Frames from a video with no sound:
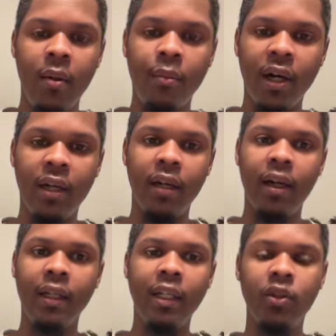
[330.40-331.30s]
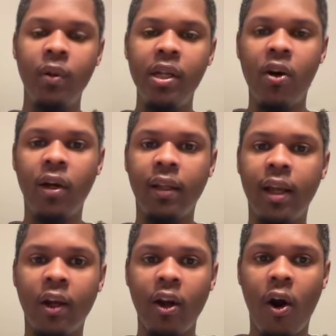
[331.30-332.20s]
But at least we know that
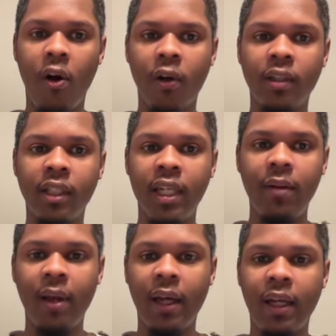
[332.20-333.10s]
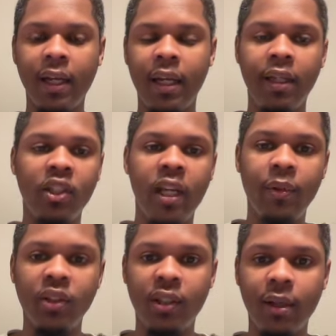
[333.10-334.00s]
they are a team that can get a
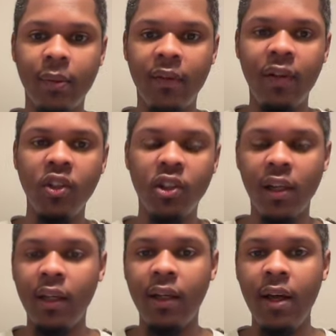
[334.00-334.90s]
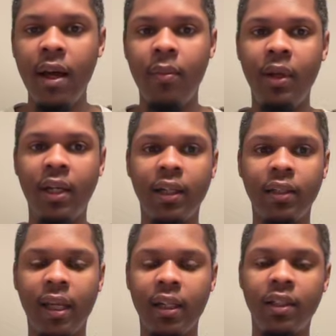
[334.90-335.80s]
championship eventually because
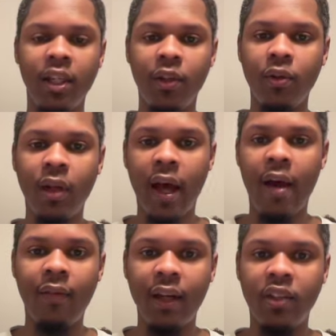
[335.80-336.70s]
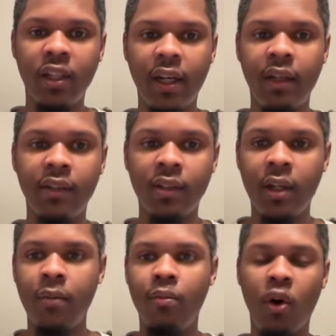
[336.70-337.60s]
they continue to have that chance
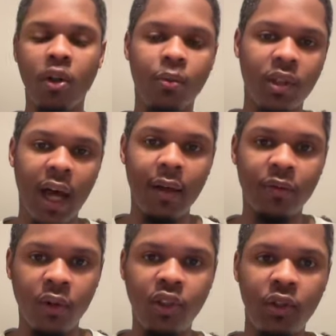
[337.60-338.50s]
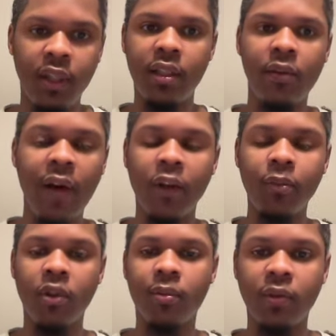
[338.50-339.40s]
multiple times. Once you get to the finals
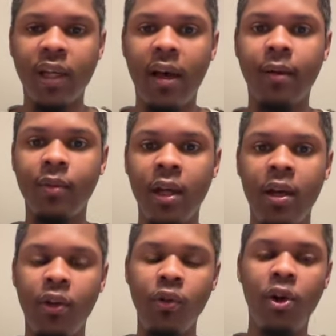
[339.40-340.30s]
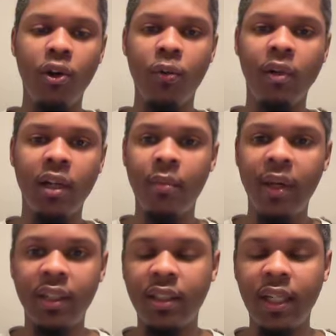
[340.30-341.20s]
multiple times, you know you one of the
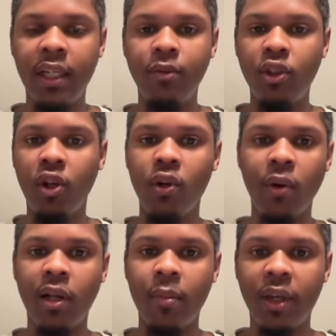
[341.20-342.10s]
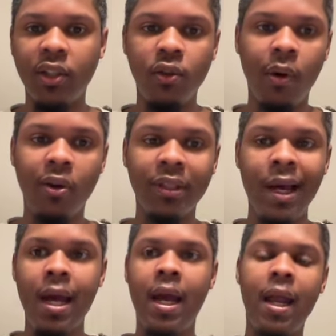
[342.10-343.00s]
best teams, you know you one of the best duos.
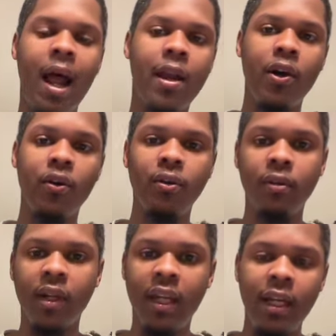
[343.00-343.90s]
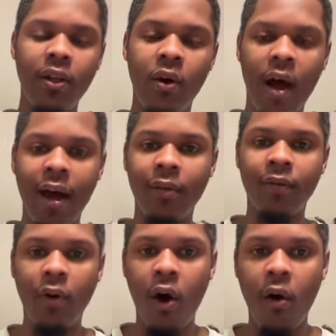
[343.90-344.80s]
And I know the Heat don't have
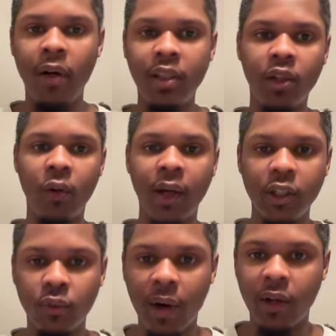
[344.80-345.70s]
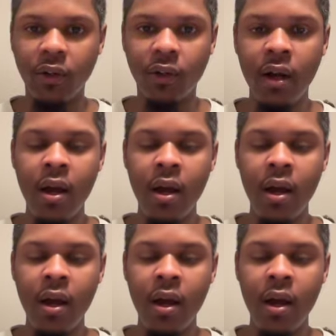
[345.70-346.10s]
always the greatest record.